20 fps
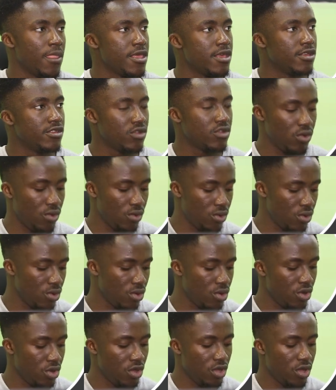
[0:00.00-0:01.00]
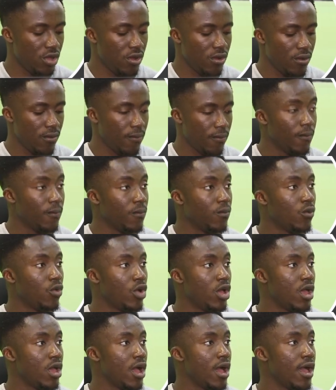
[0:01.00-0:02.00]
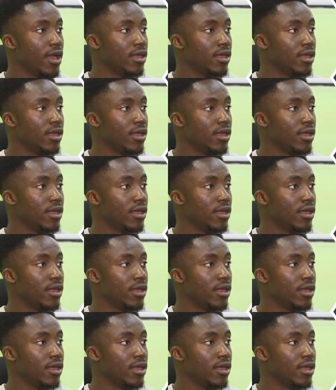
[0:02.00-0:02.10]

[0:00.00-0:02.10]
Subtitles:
So where